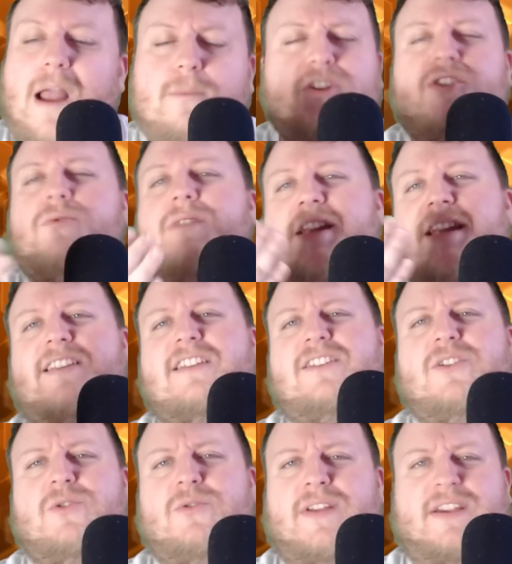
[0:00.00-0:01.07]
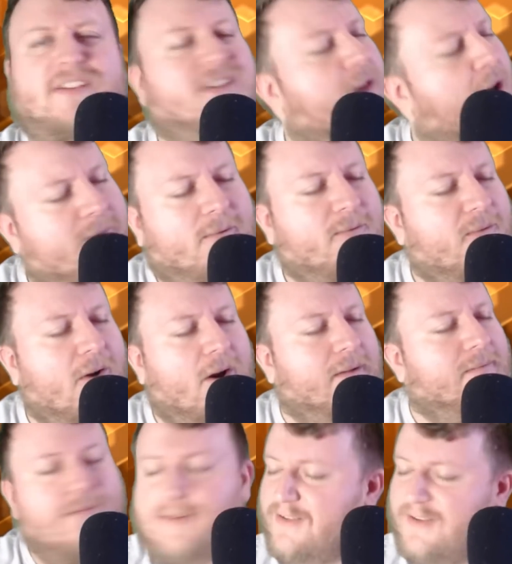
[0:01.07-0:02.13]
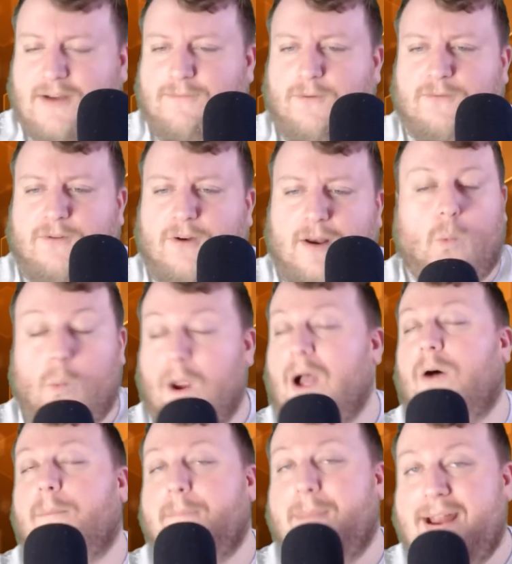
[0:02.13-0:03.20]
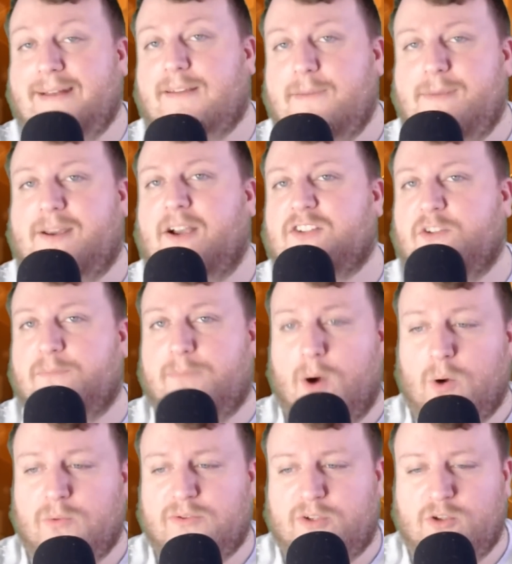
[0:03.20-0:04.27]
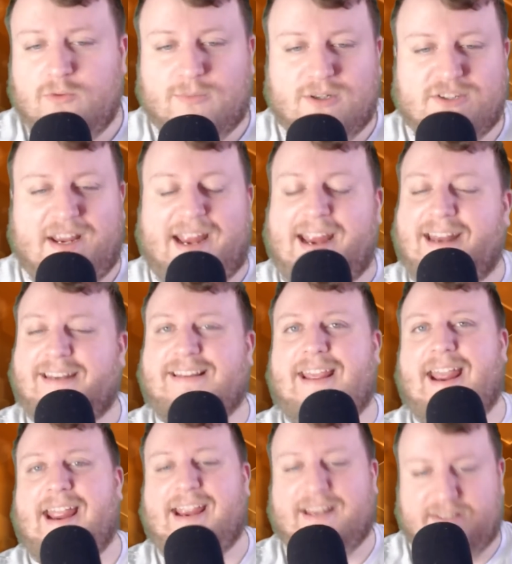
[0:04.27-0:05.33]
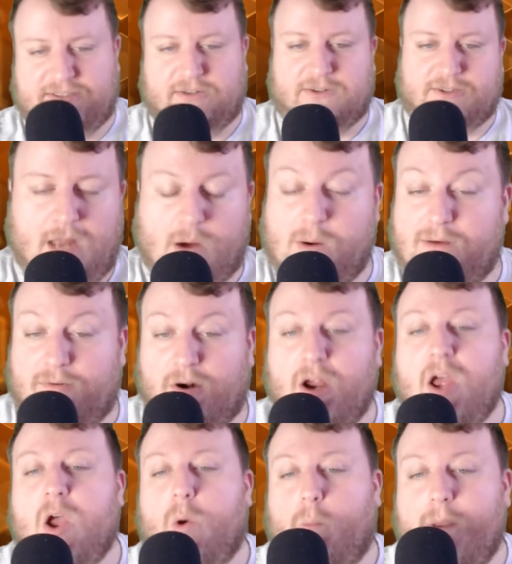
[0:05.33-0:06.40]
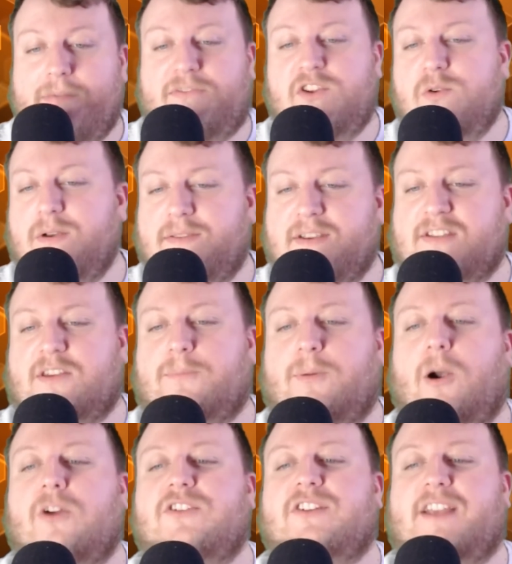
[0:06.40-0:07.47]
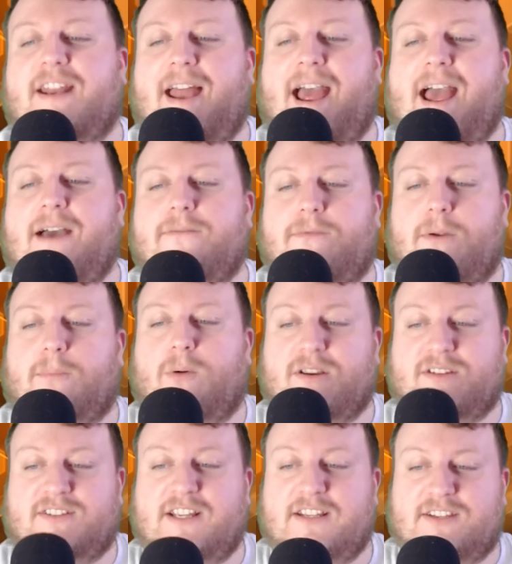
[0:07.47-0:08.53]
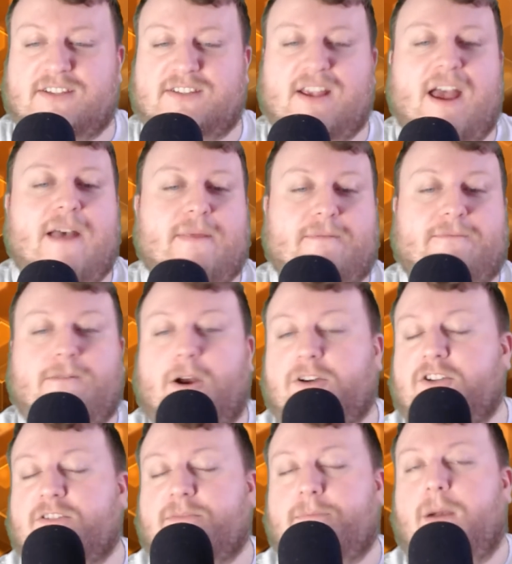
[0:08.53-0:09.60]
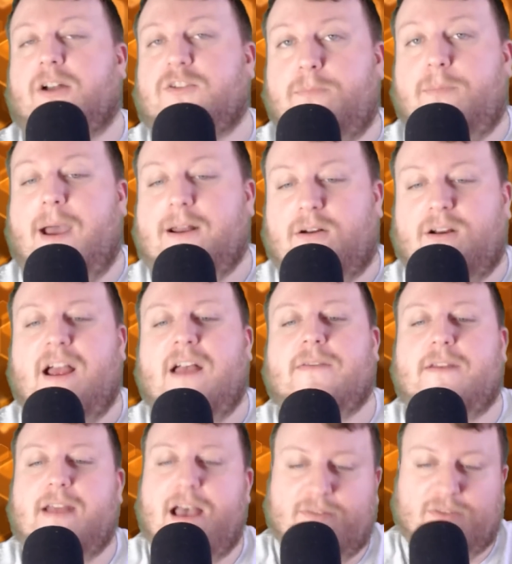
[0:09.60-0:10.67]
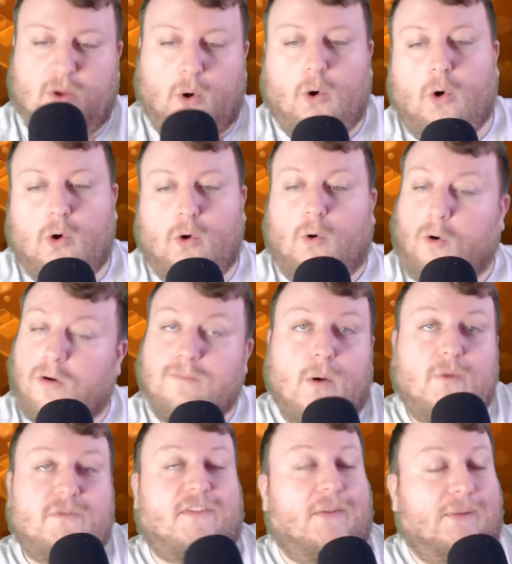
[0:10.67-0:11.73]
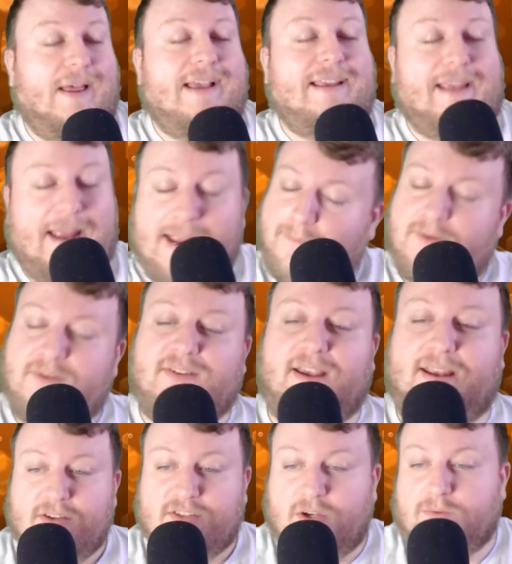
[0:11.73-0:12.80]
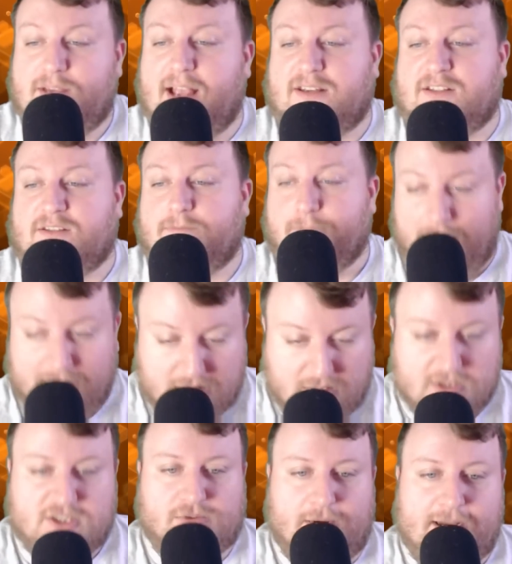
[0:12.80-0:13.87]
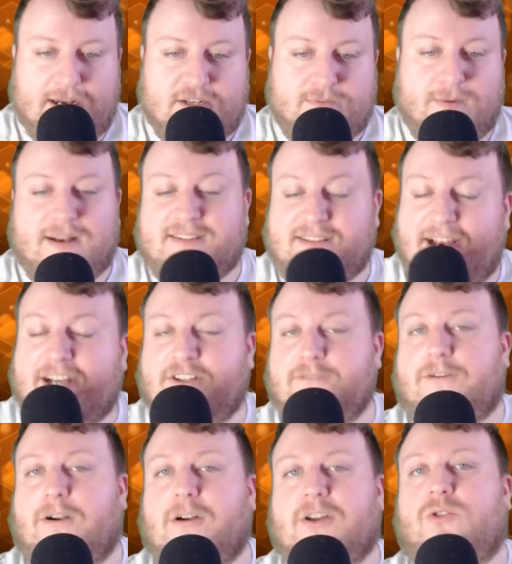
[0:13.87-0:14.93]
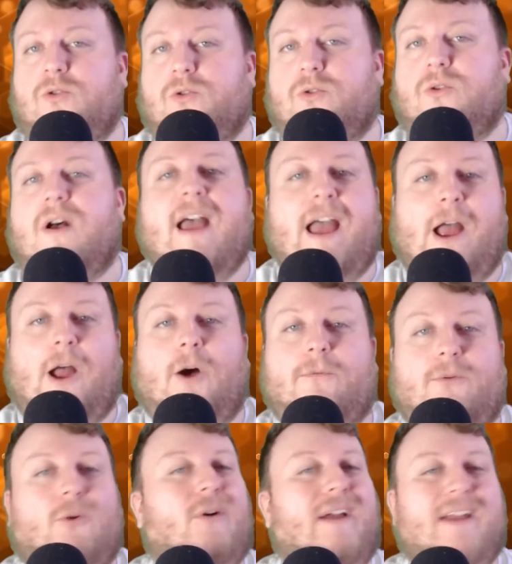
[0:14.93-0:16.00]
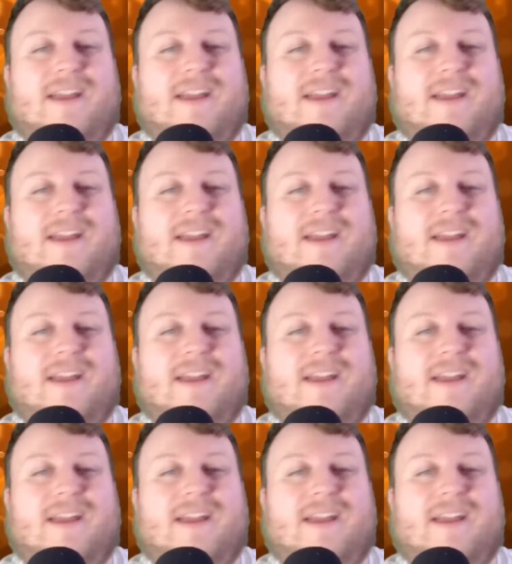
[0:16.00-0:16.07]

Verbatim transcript: would you need to do this? Not for fun. It's not for fun. Well, mainly because of bone tumors and cancers. However, with doing this, the person can have their prosthesis that functions much better than having the whole or most of the leg amputated. So yes, it looks strange, but it's actually very cool, helpful,